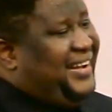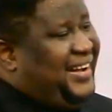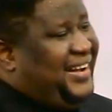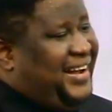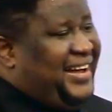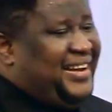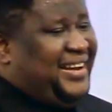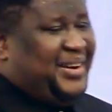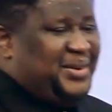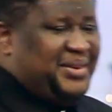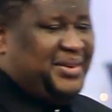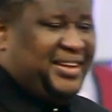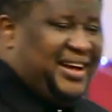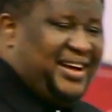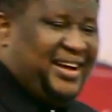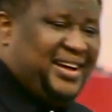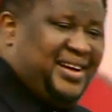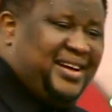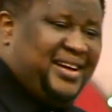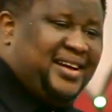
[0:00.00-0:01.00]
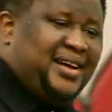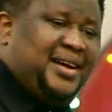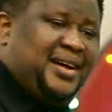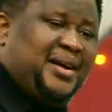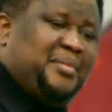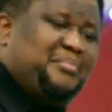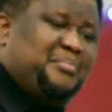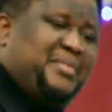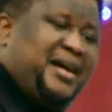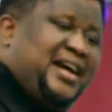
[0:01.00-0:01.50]
Hallelujah.
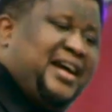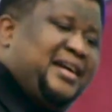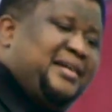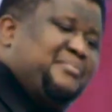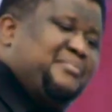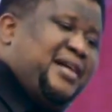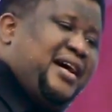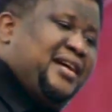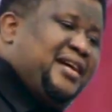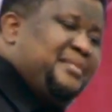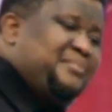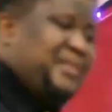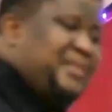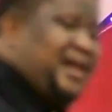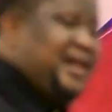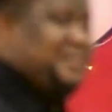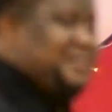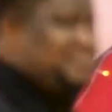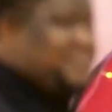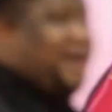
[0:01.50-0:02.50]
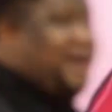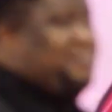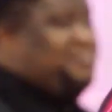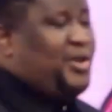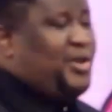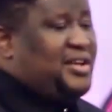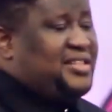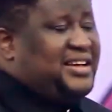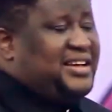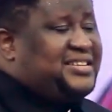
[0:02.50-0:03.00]
My, my, my, my
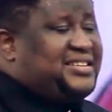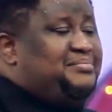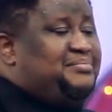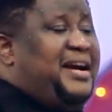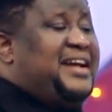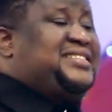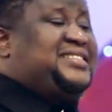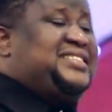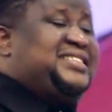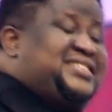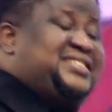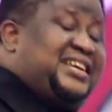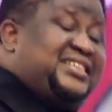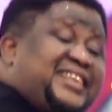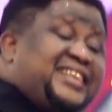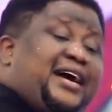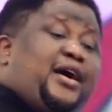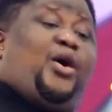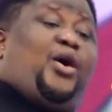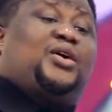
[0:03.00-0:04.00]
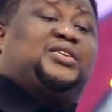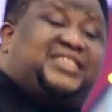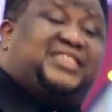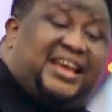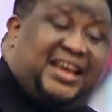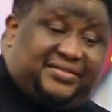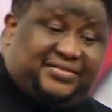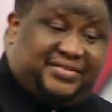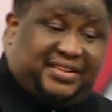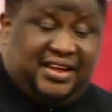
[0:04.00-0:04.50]
brothers, my sisters, they are all
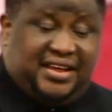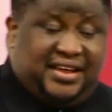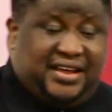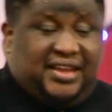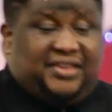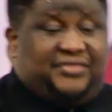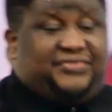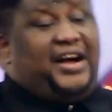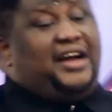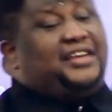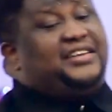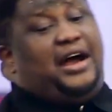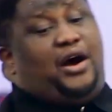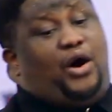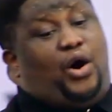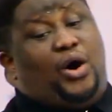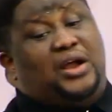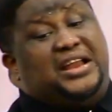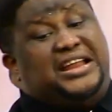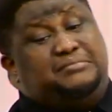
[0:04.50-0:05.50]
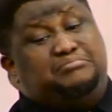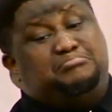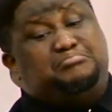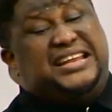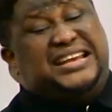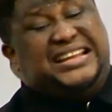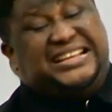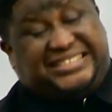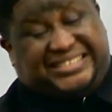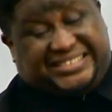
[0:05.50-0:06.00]
saved. In fact, they are all in
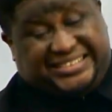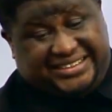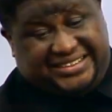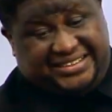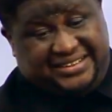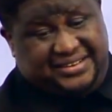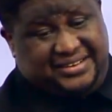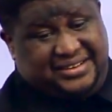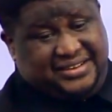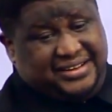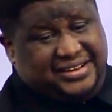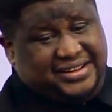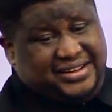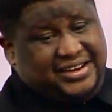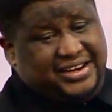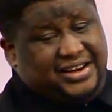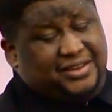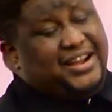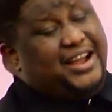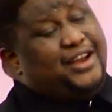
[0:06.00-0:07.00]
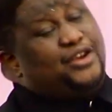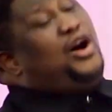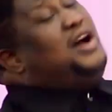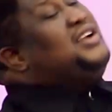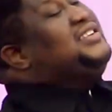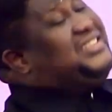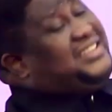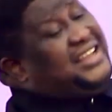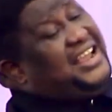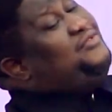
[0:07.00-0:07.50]
ministry. They were
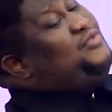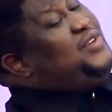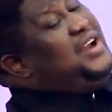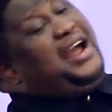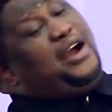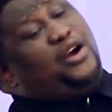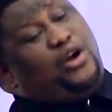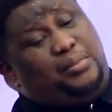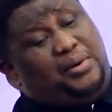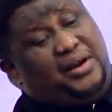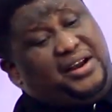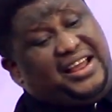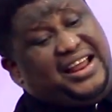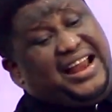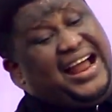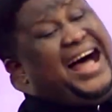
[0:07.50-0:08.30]
not saved when I got born again.